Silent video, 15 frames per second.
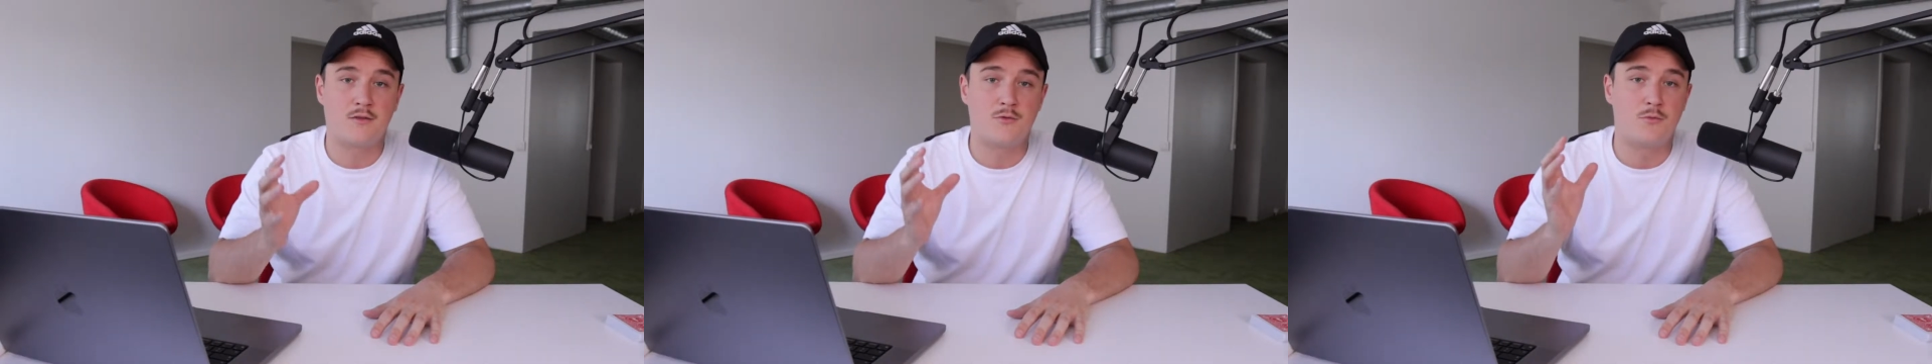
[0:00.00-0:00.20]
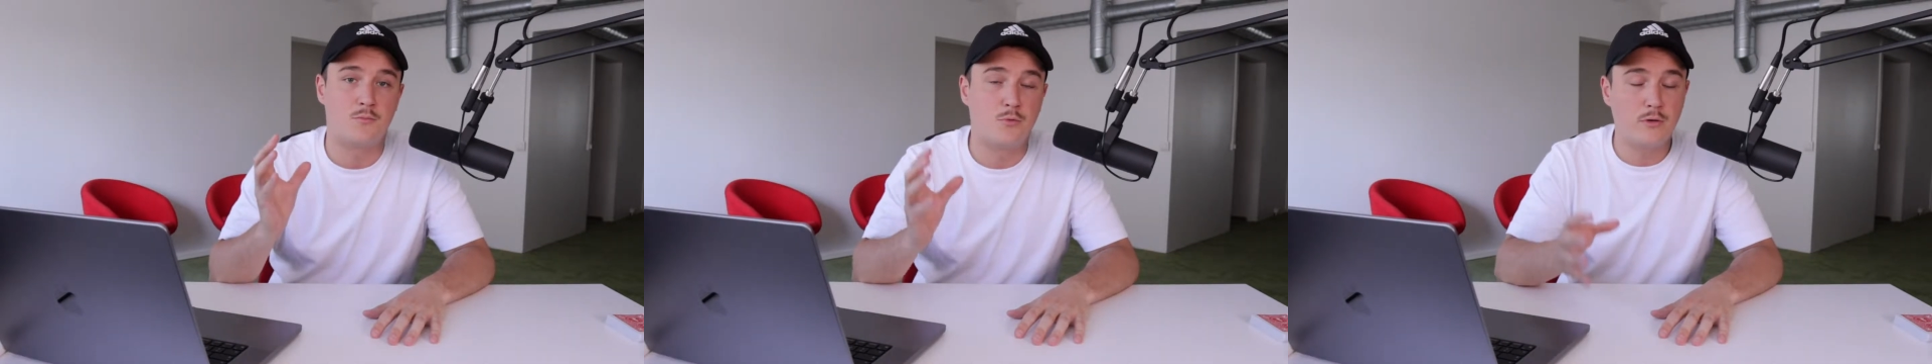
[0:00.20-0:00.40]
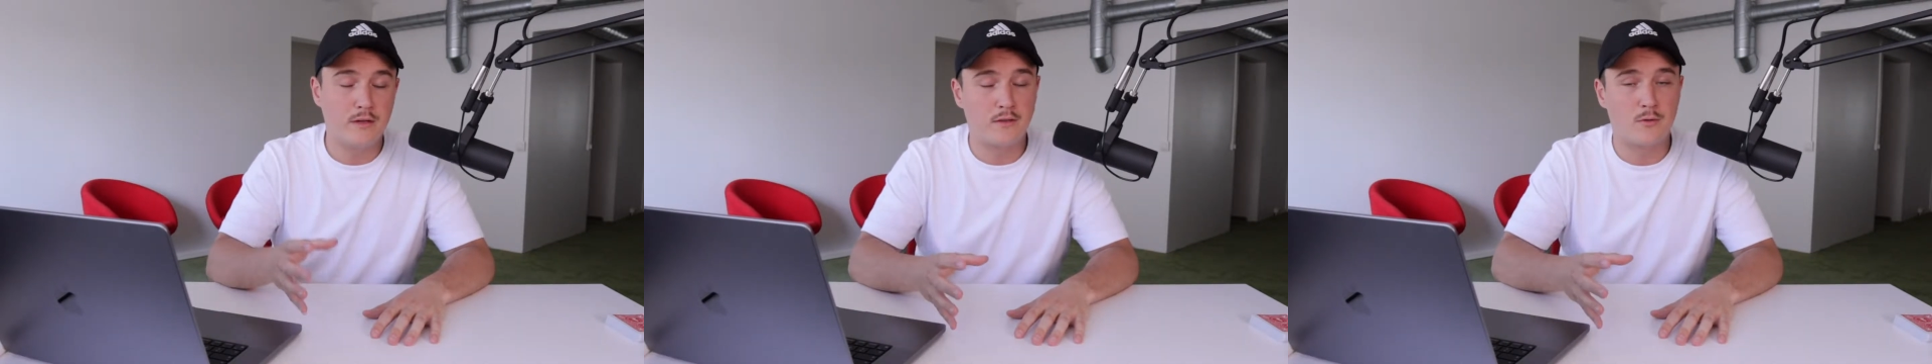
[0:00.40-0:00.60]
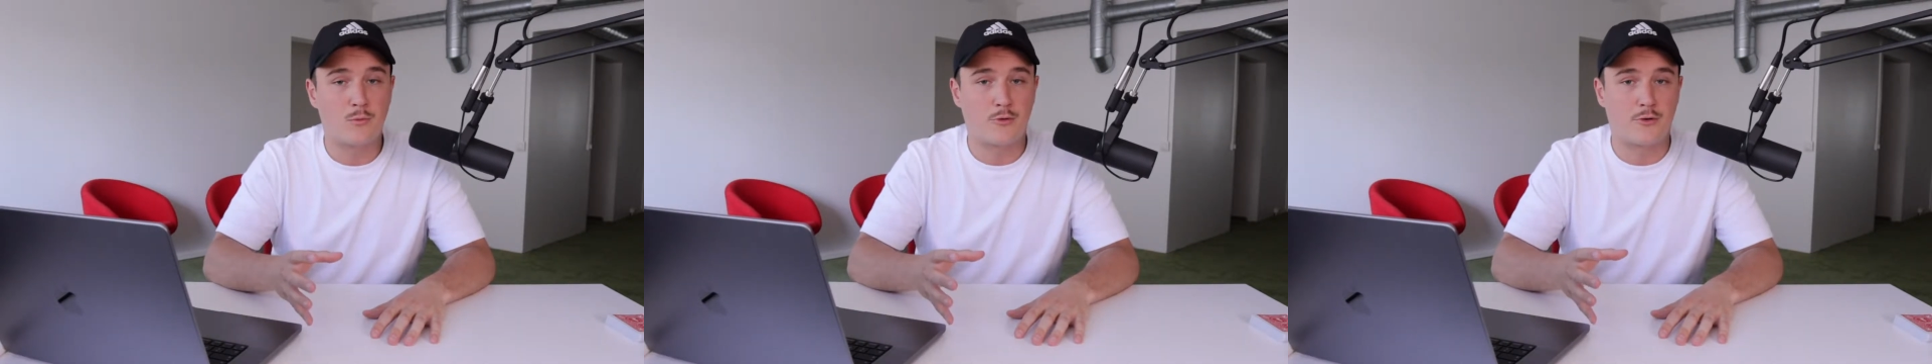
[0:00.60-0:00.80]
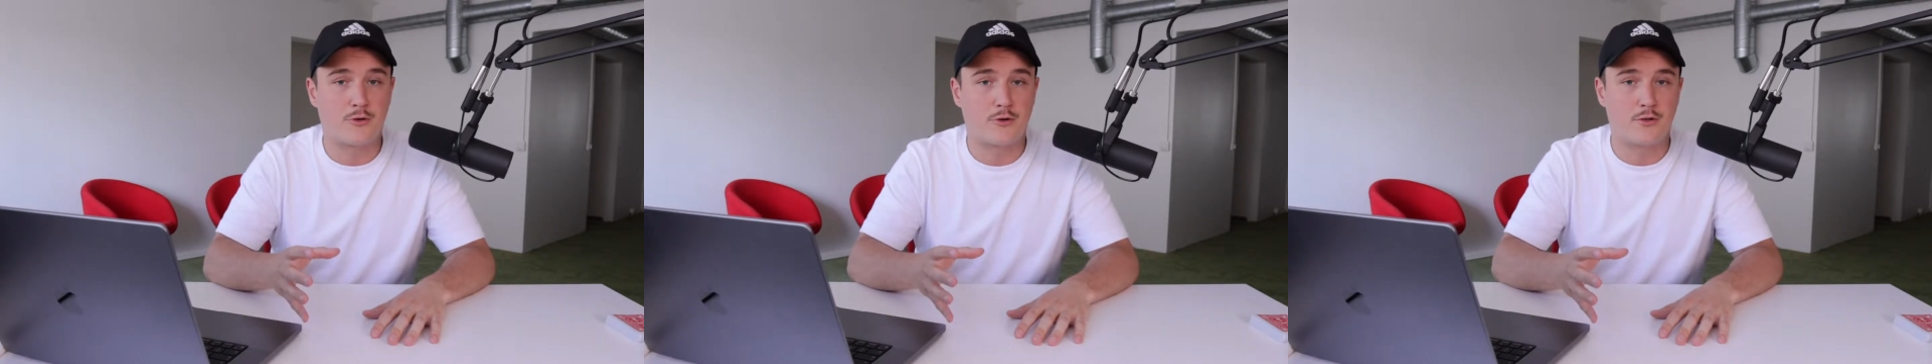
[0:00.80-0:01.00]
to put in the
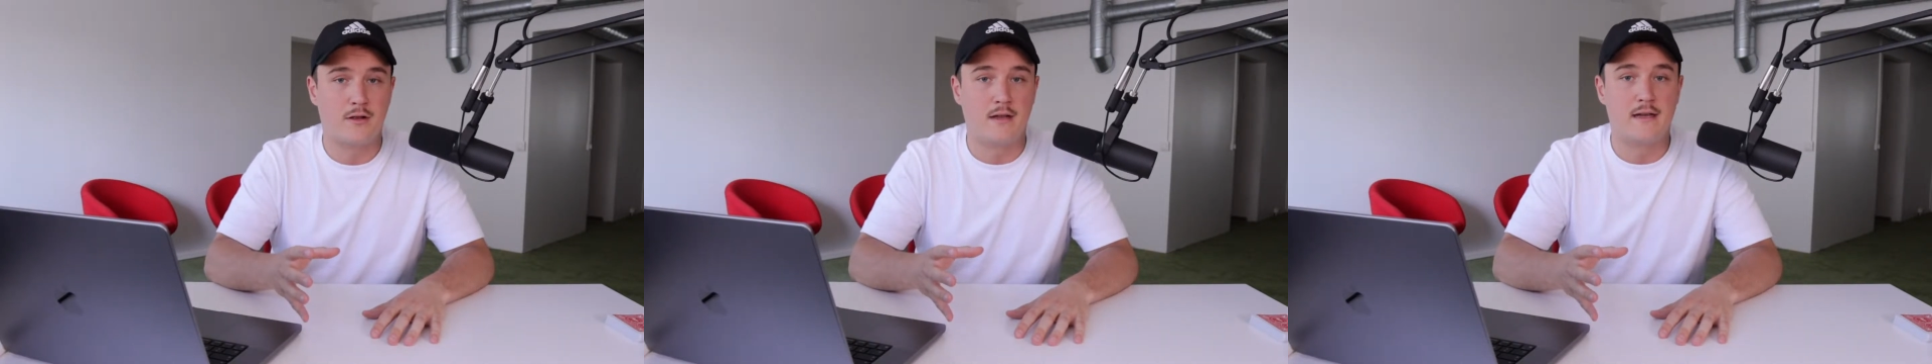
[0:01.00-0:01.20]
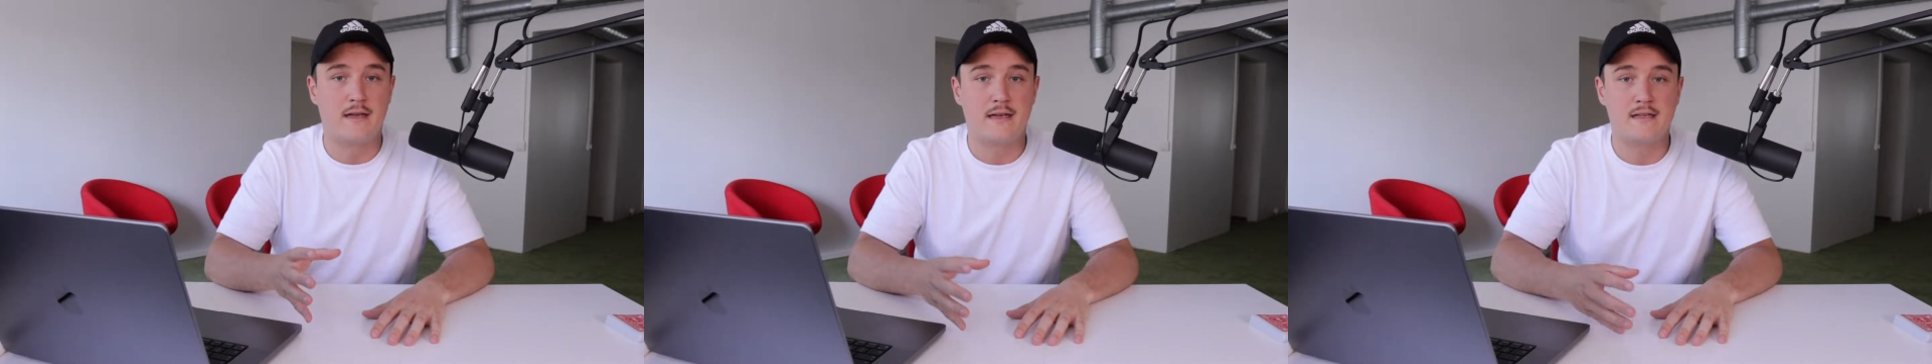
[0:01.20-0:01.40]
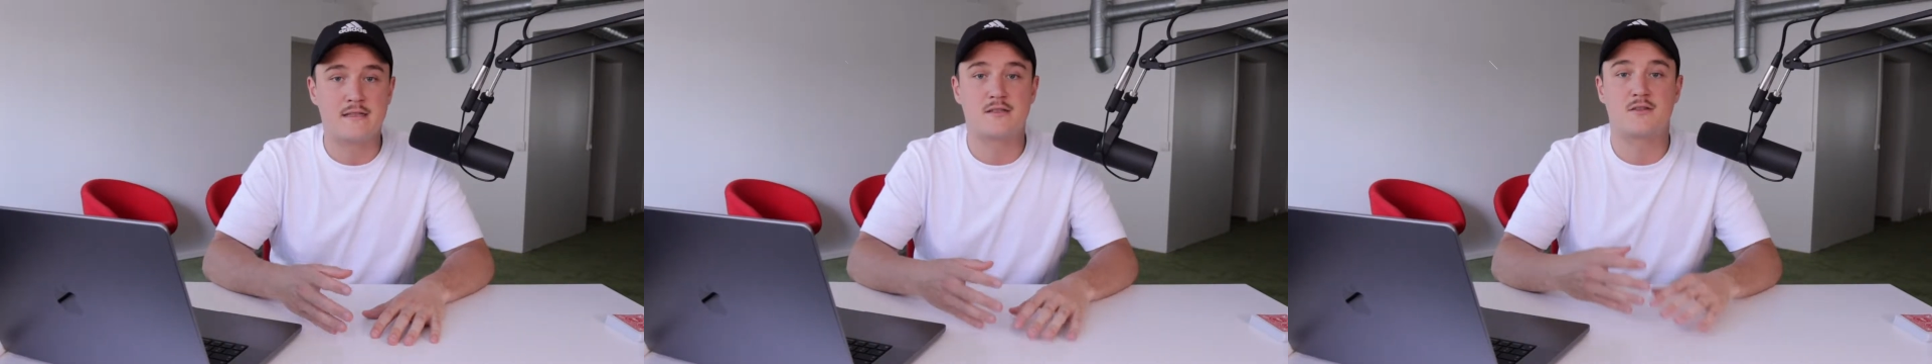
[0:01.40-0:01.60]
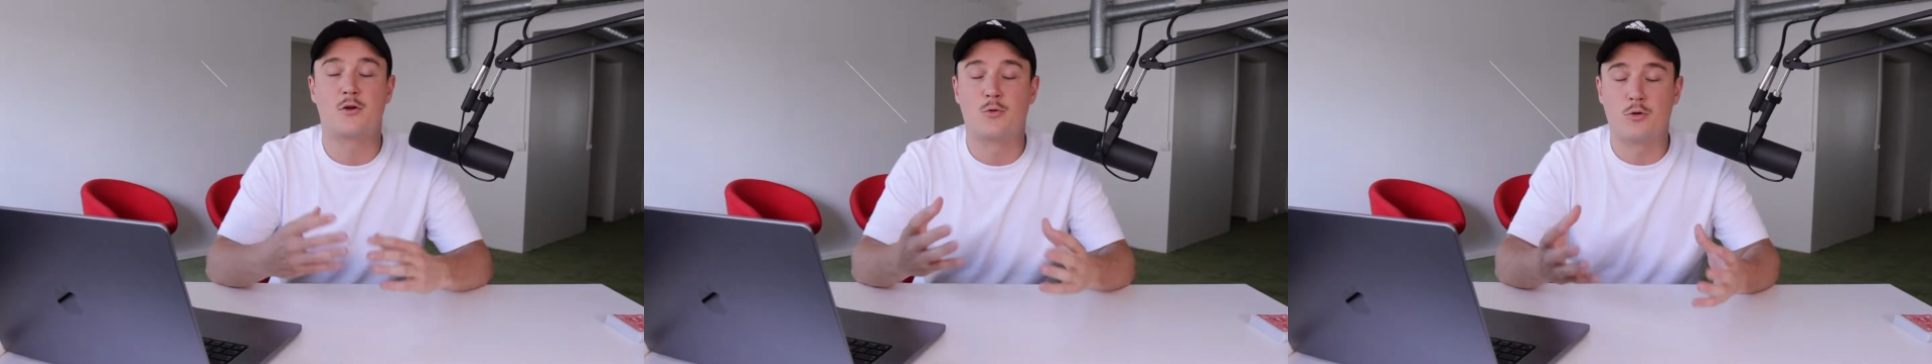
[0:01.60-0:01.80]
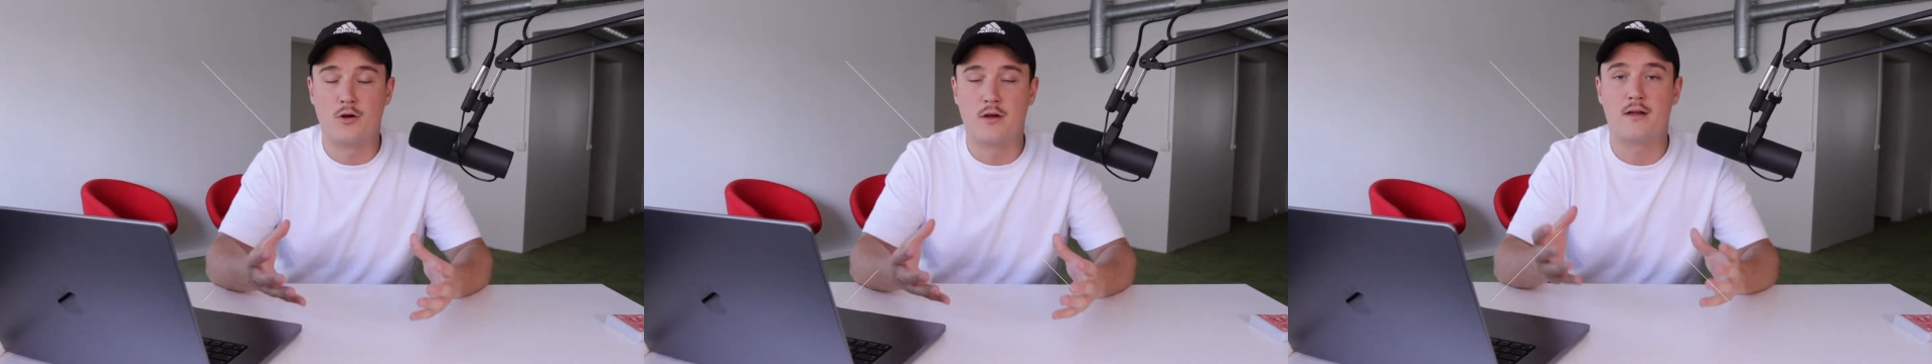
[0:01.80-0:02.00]
work, it's
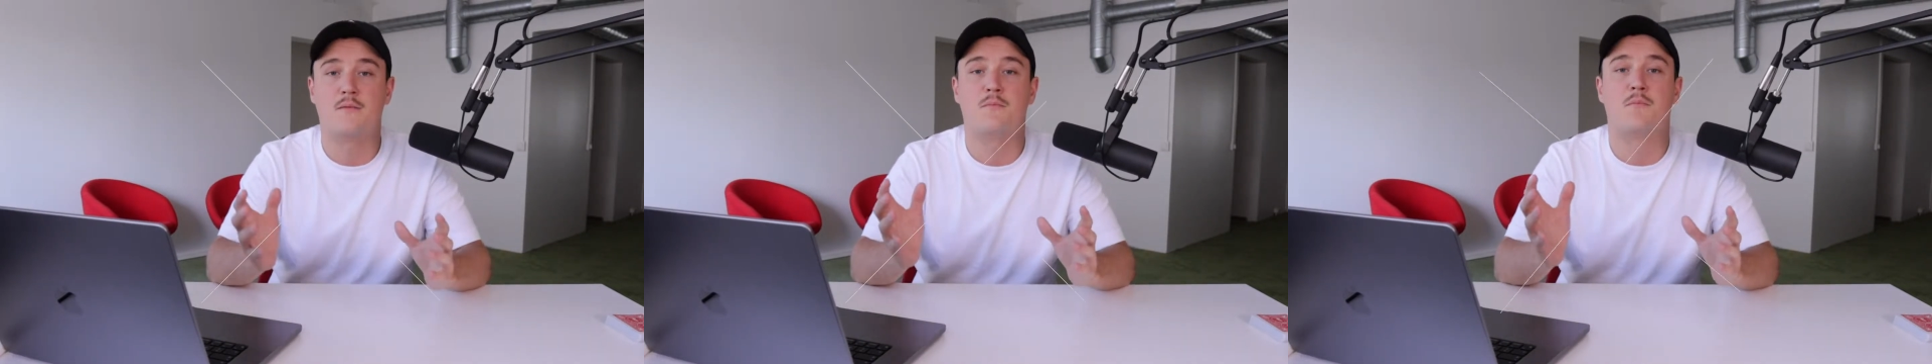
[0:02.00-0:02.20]
totally